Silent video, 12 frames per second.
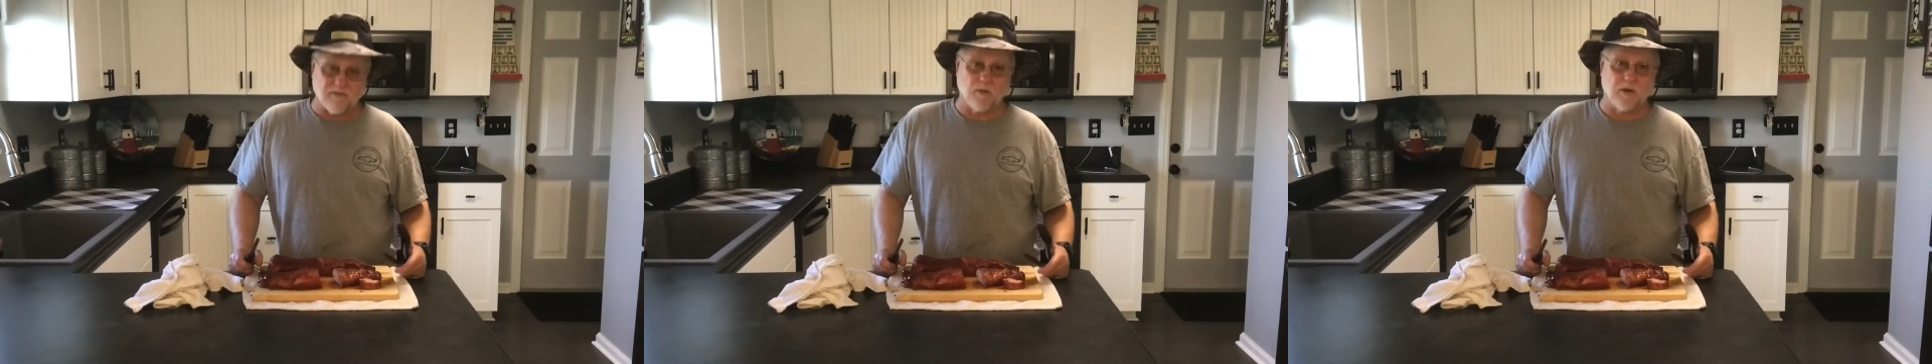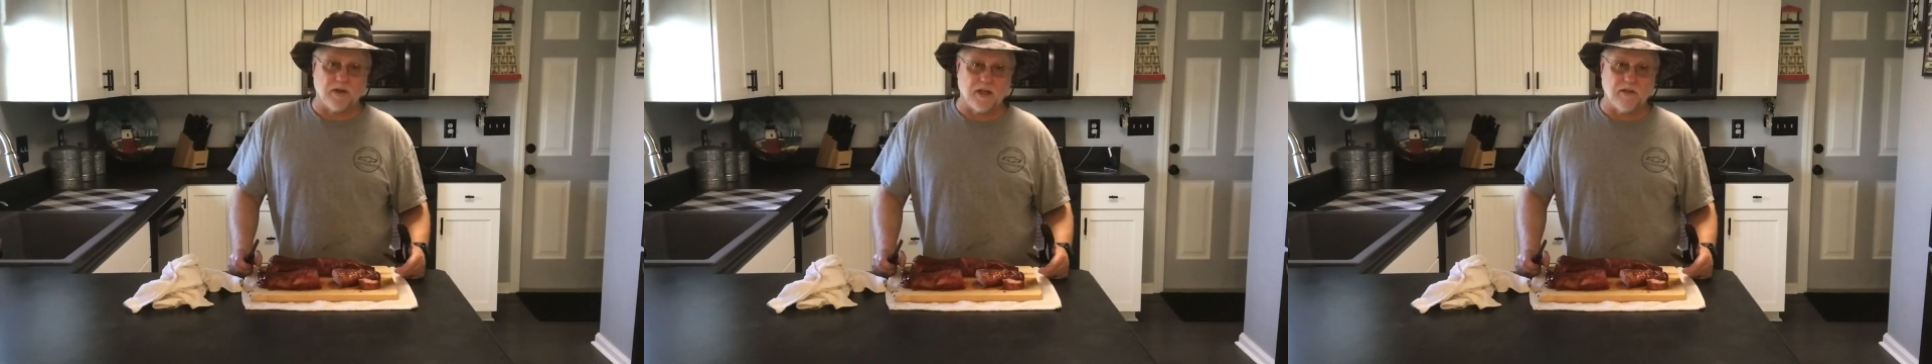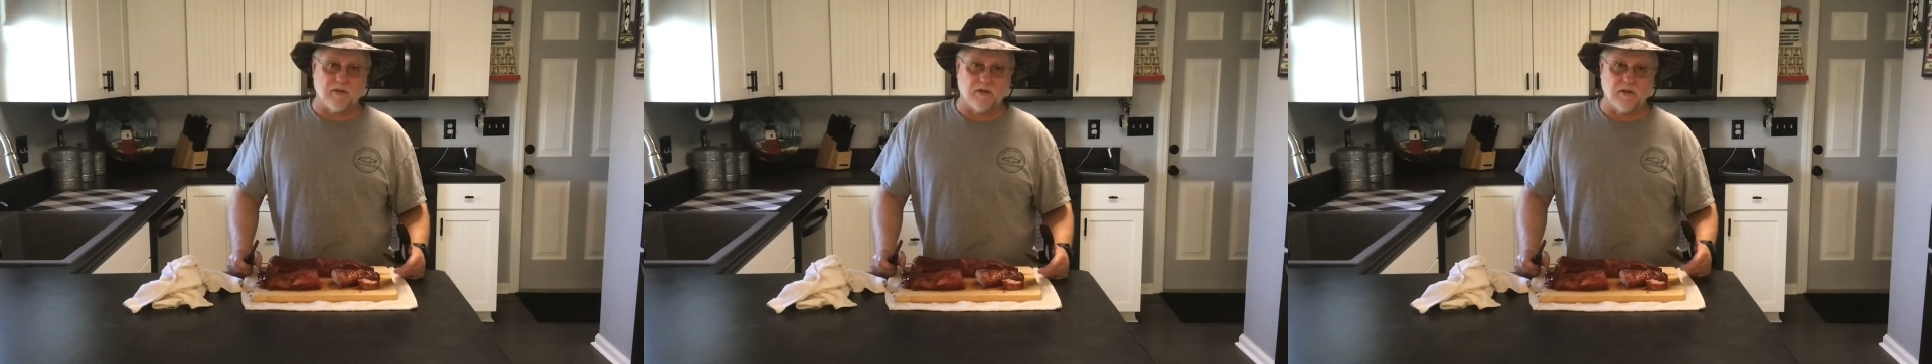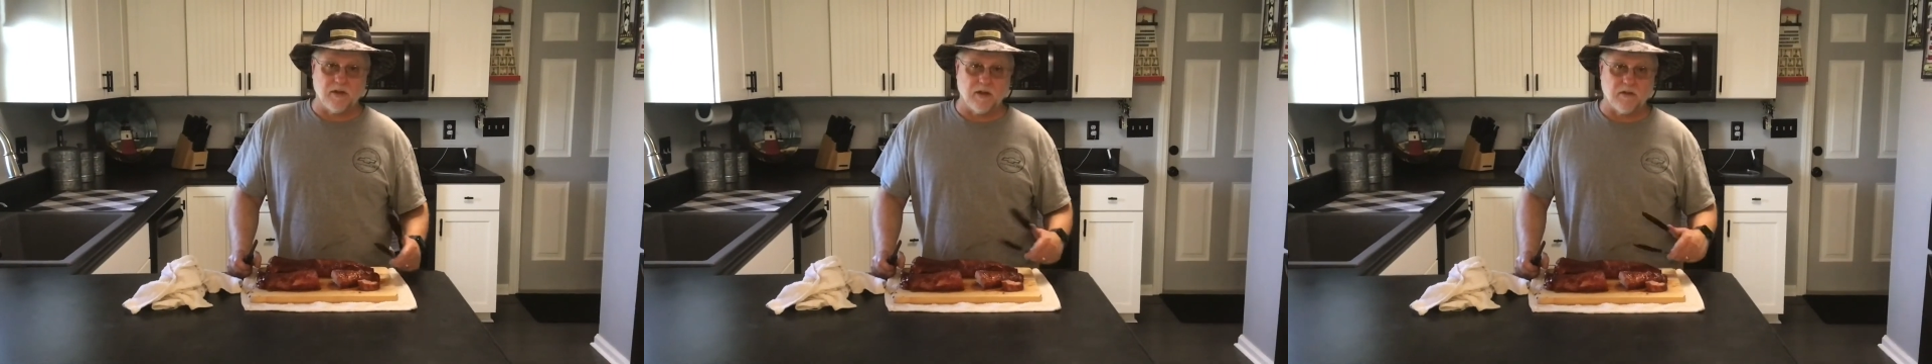of one and give her
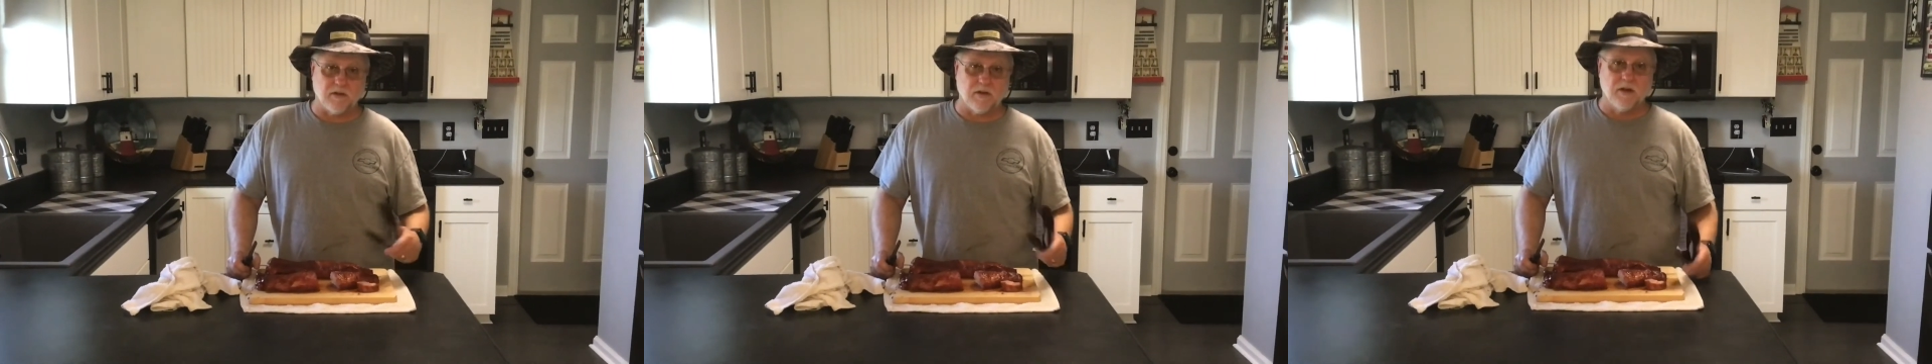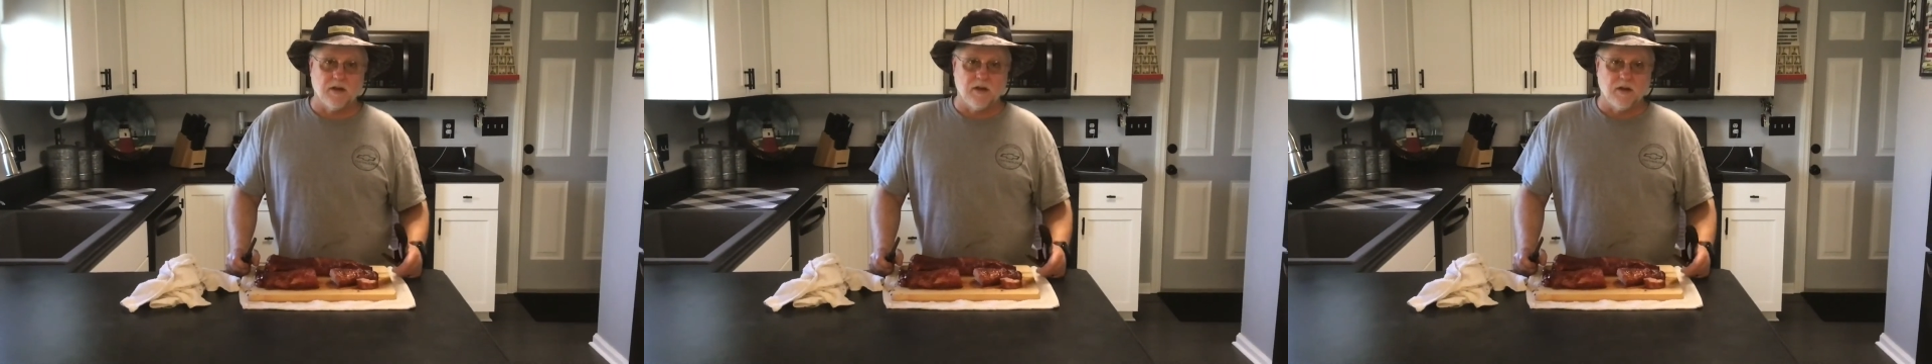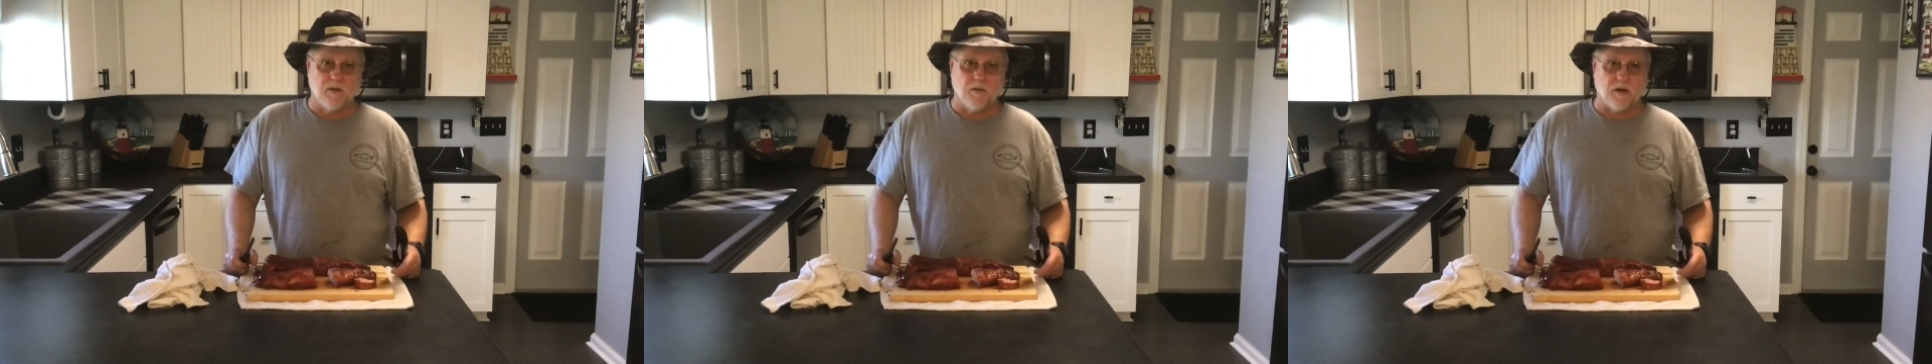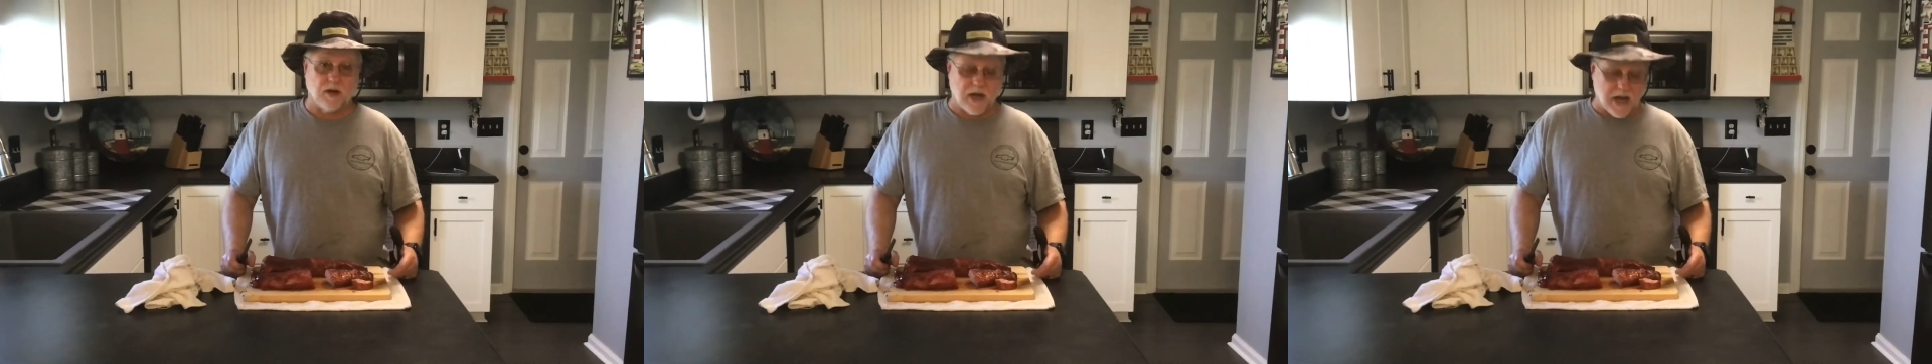the other 1.5.